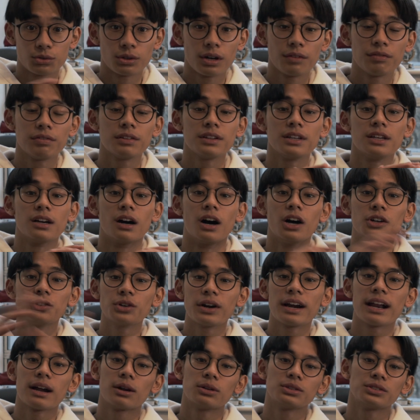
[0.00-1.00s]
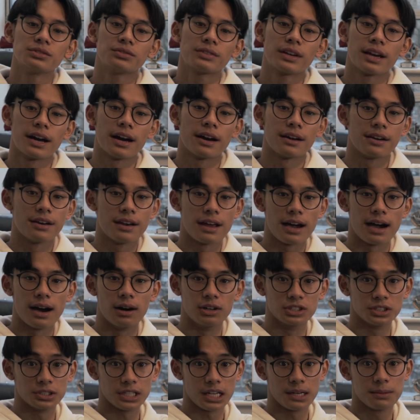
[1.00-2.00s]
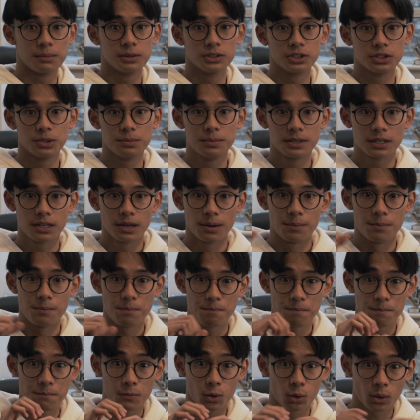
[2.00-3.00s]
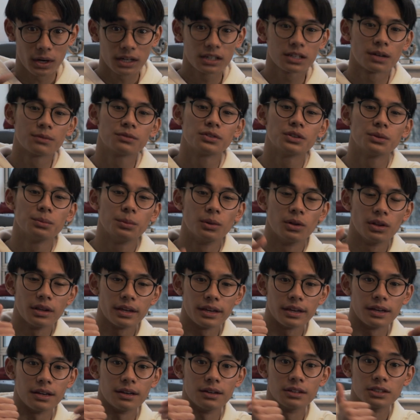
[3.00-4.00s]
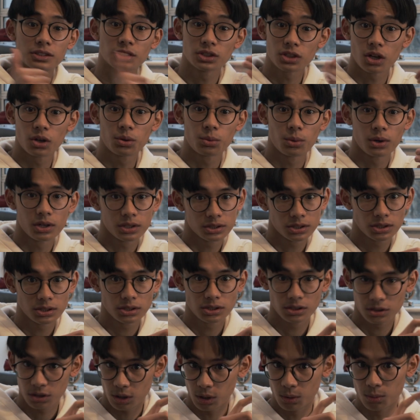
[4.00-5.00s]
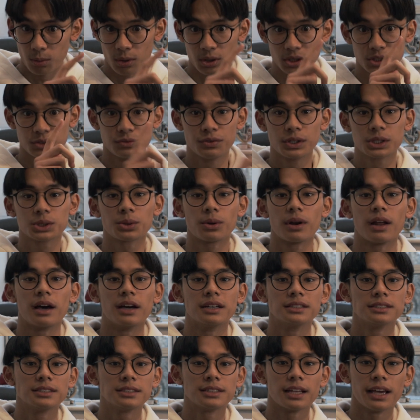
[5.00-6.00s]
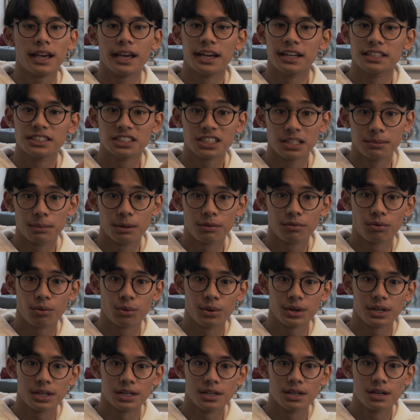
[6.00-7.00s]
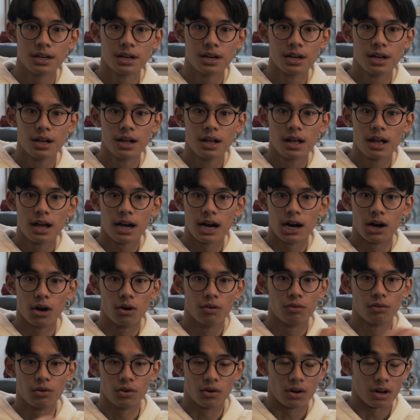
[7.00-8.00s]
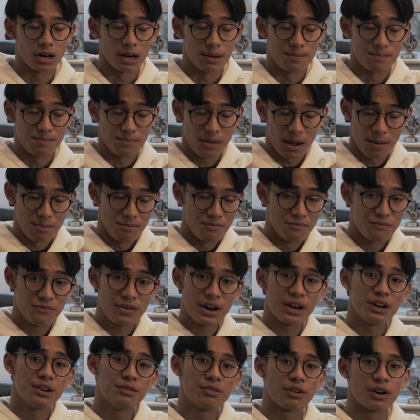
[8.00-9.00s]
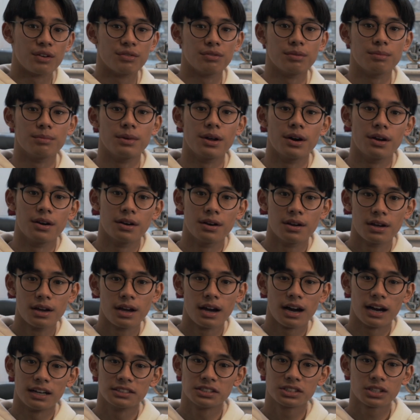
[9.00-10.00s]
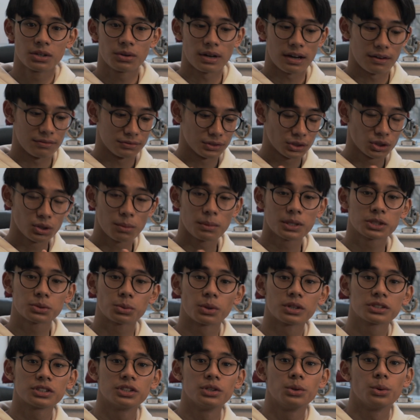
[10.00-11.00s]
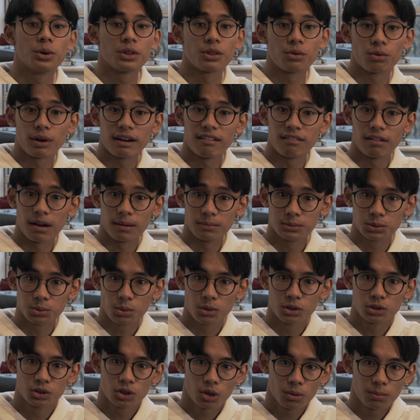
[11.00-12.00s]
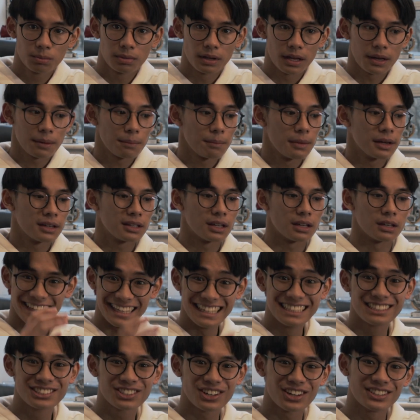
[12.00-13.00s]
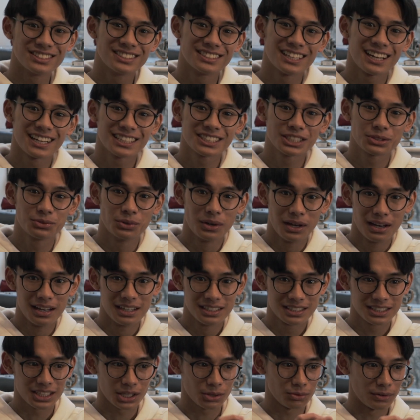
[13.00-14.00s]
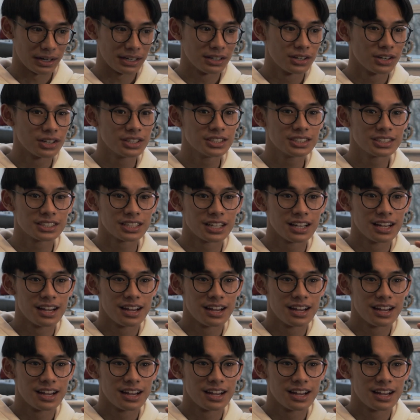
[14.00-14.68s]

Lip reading: roughly 100 hours of CAD, I was able to become quite comfortable in SolidWorks Visualize, and Cinema 4D. However, I'm very far from done. I still have so much work to do on the Ram's wardrobe, like making in-context realistic renders.